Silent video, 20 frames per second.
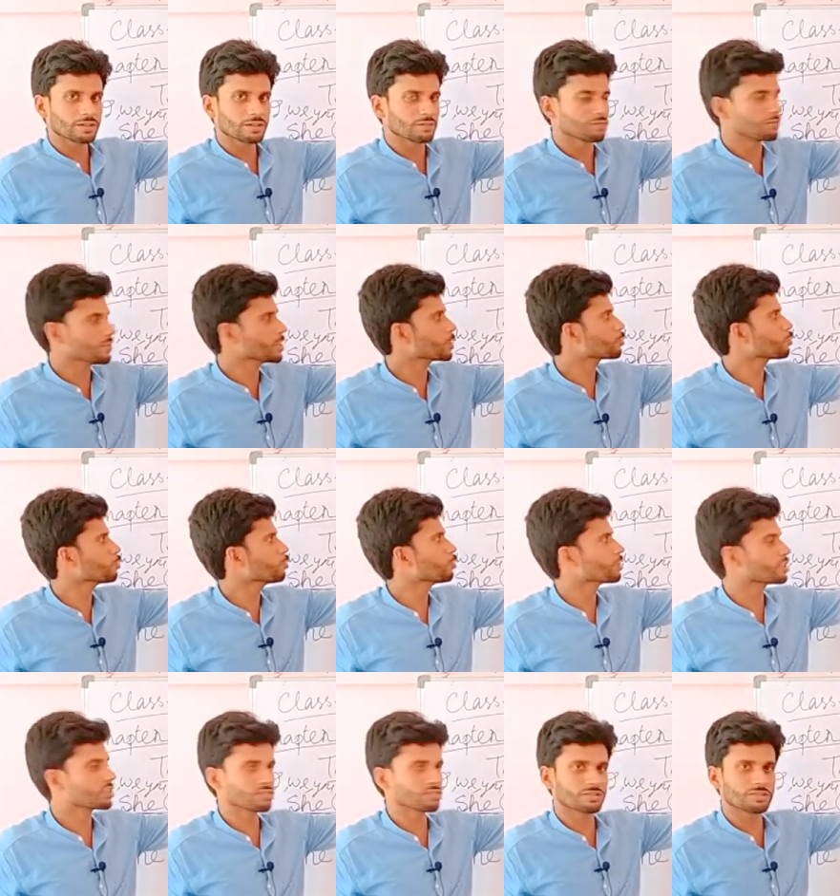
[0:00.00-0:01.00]
V2,
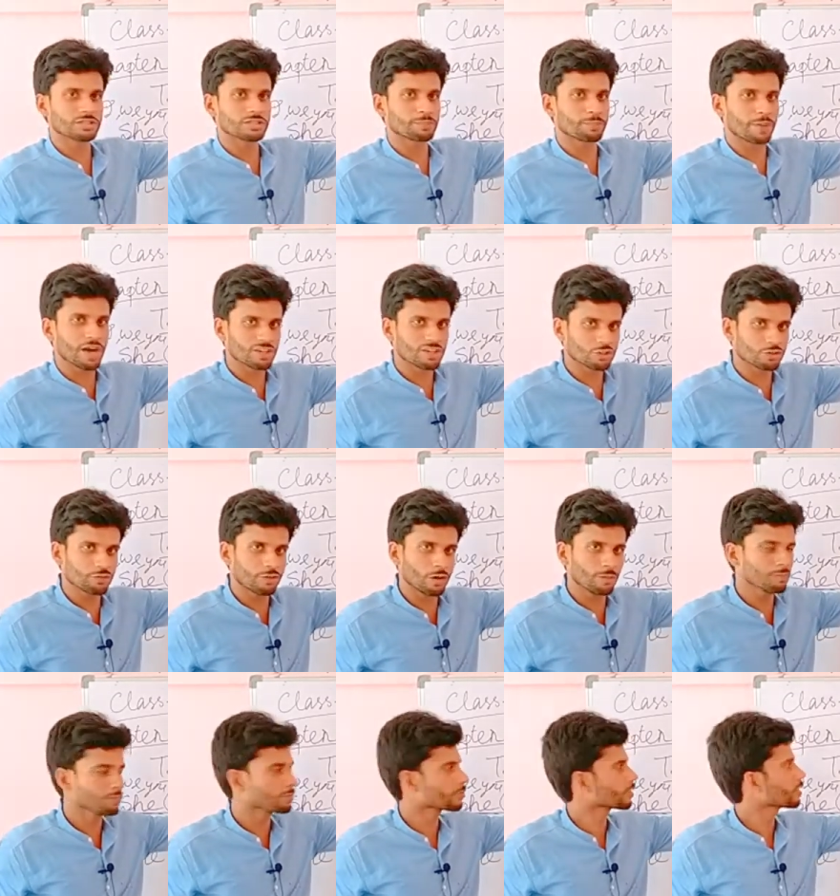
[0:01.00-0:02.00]
which is the past
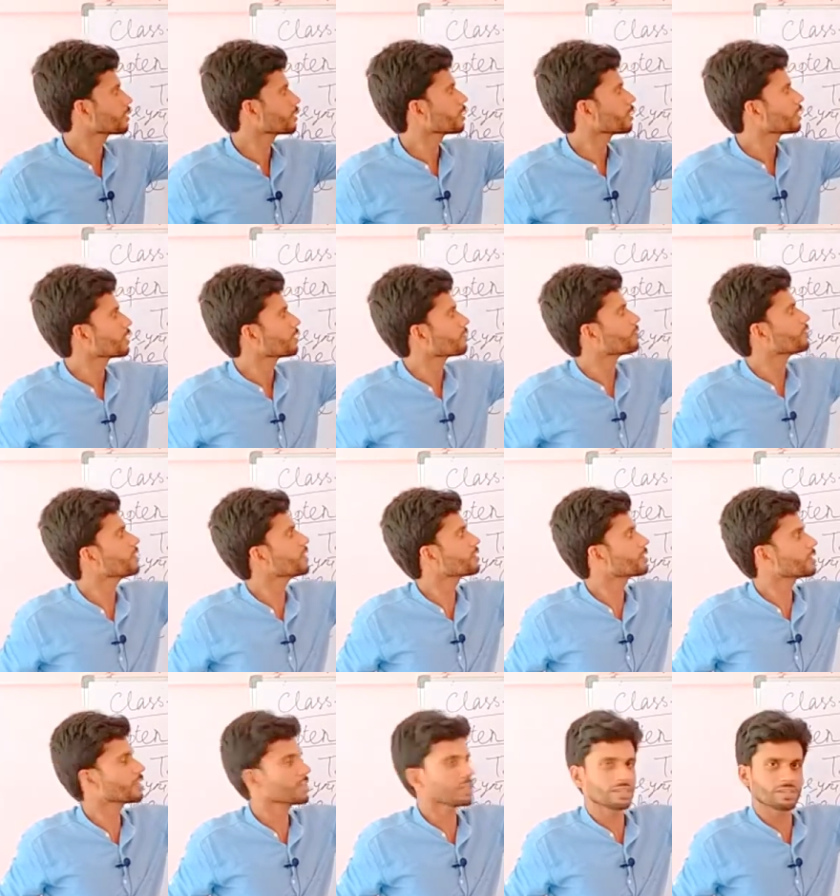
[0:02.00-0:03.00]
form,
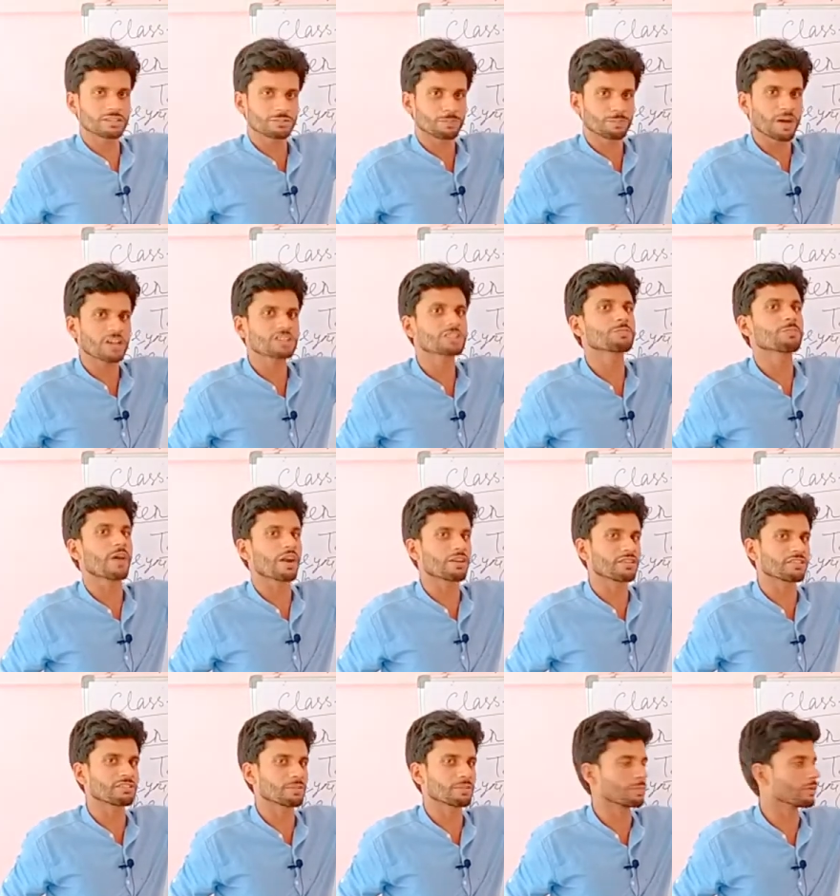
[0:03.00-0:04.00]
V3 is past
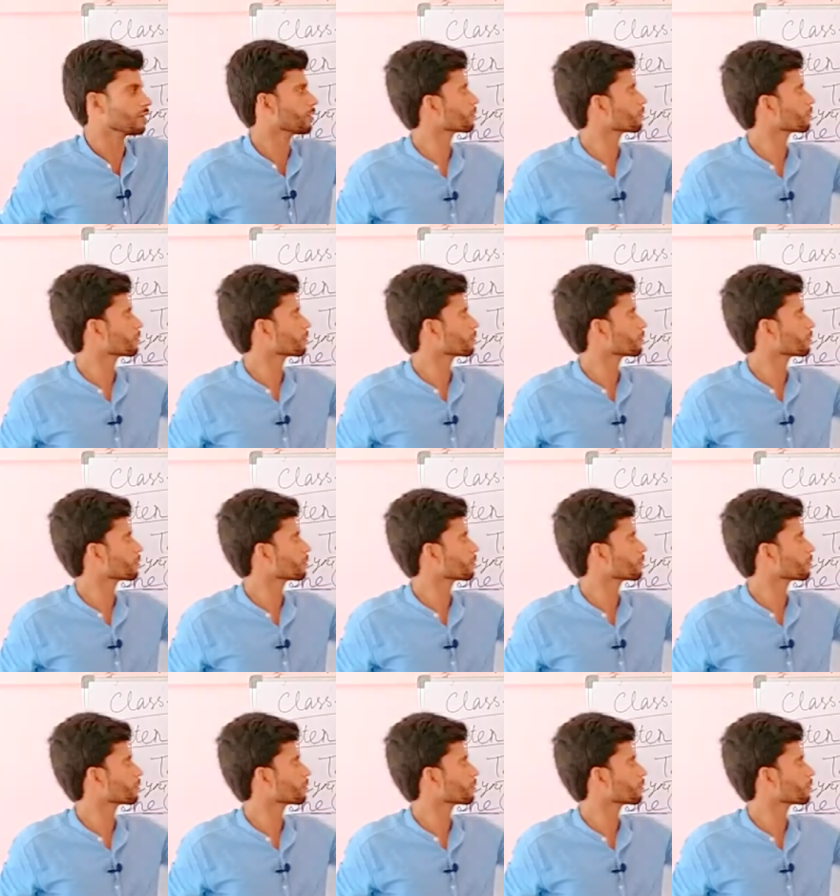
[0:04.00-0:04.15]
participle.